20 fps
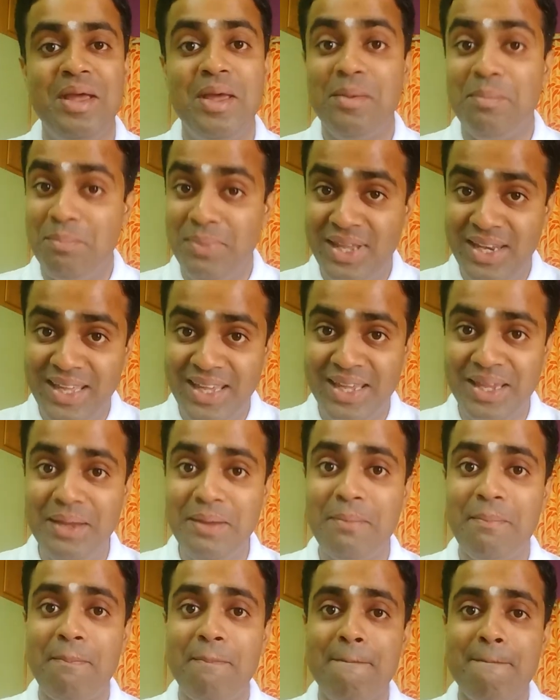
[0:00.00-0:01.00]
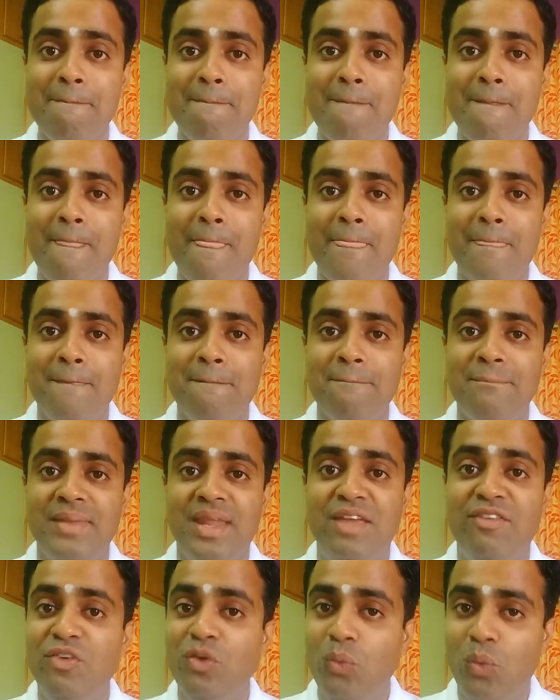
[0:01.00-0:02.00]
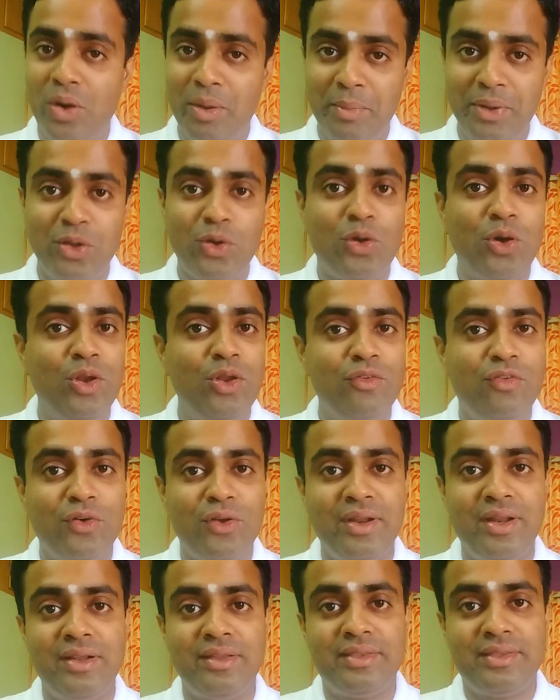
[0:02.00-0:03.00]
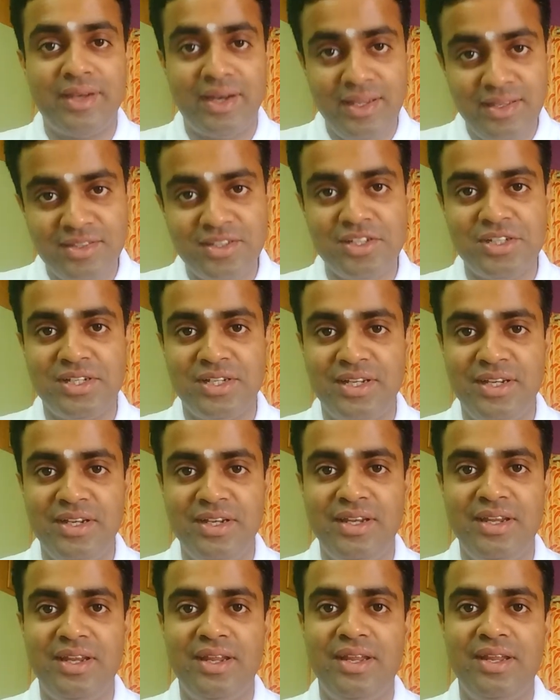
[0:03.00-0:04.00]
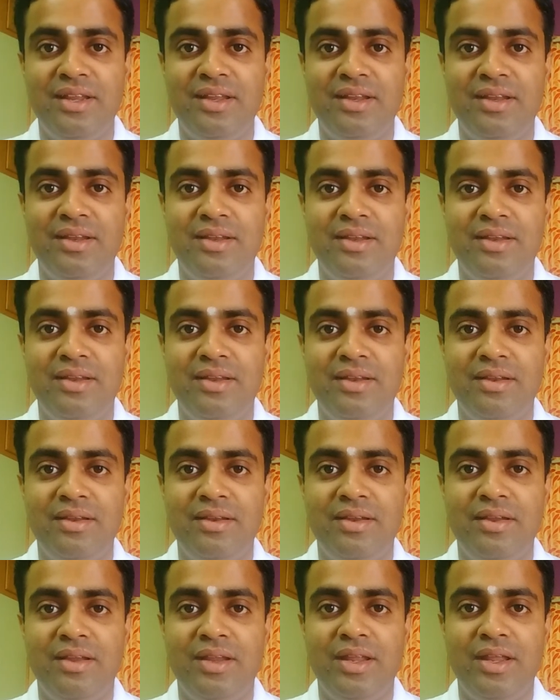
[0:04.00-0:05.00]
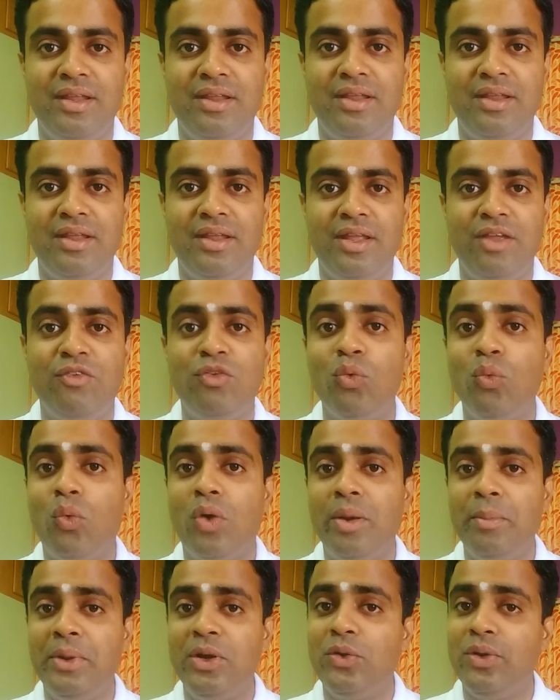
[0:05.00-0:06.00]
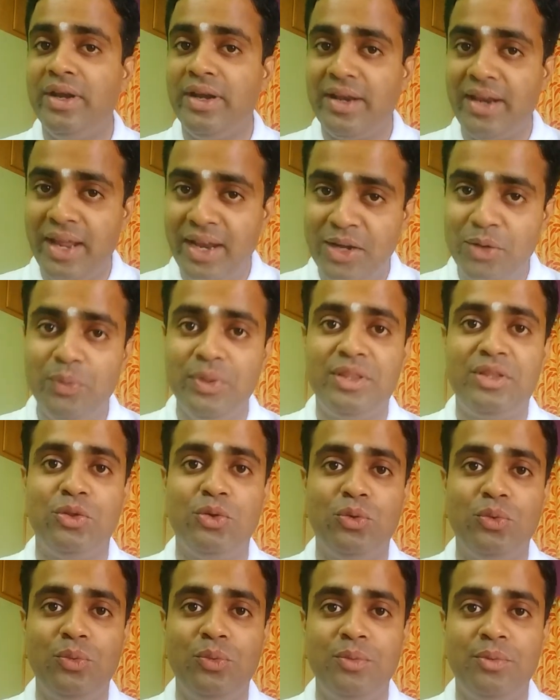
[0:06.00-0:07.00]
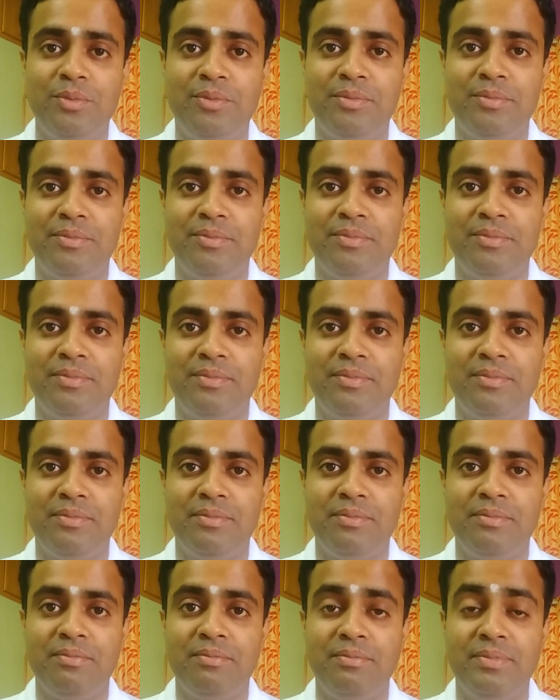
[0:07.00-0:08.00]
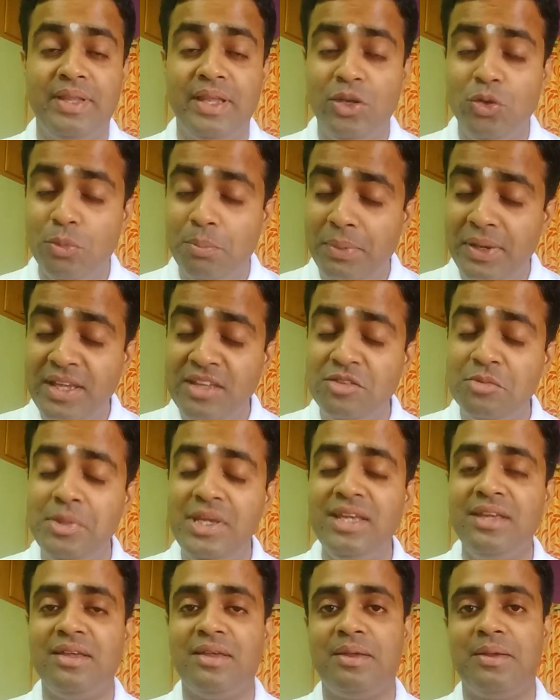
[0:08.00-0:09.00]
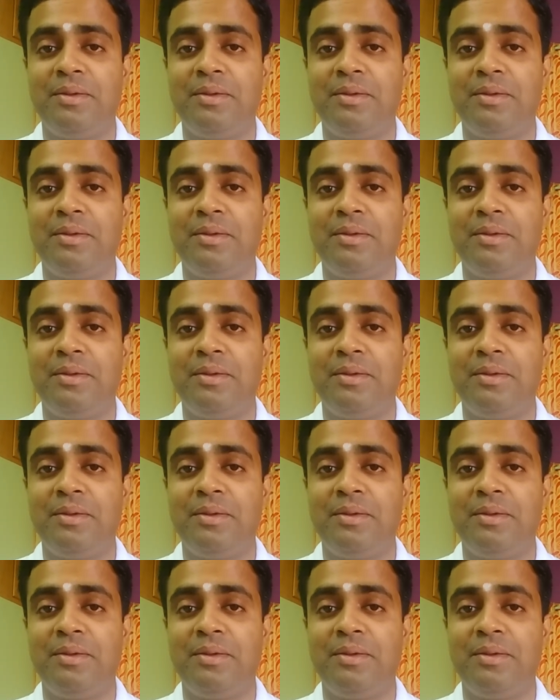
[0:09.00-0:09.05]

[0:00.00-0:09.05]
Meaning, if you want me to call you for a Trayee session, if you want me to interact with you, then you please me.